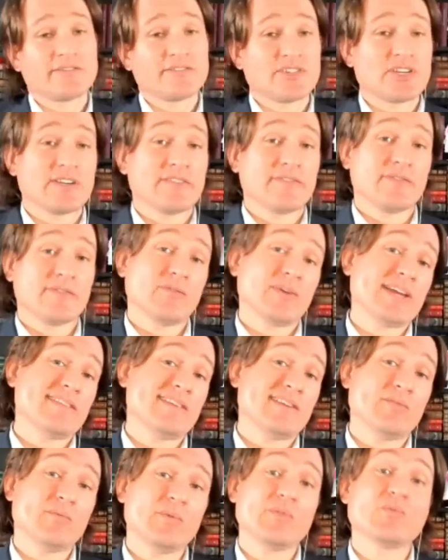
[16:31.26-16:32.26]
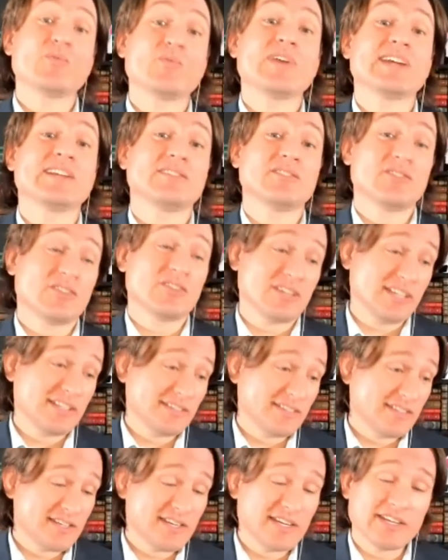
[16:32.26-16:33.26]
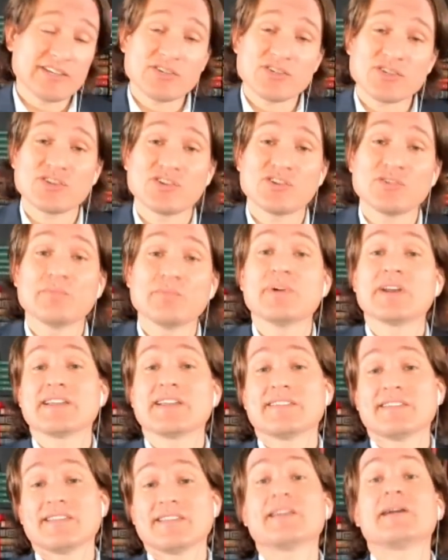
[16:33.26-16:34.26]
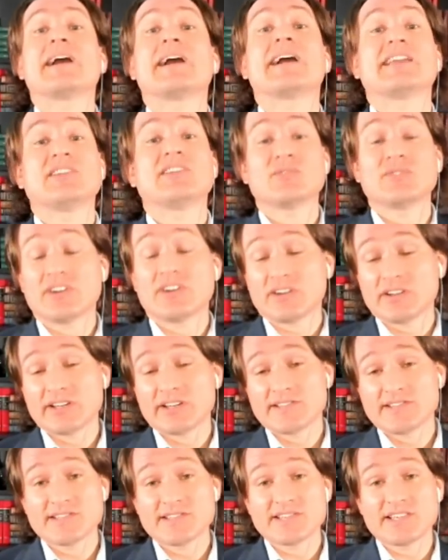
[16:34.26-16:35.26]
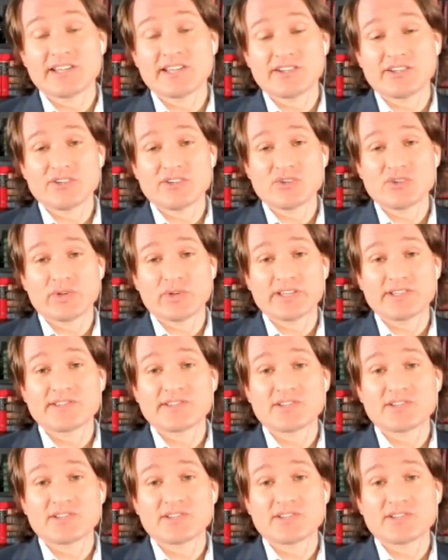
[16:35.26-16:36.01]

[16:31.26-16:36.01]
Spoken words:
Jeff. I think we ran long on today's show, but I know the audience is going to enjoy it.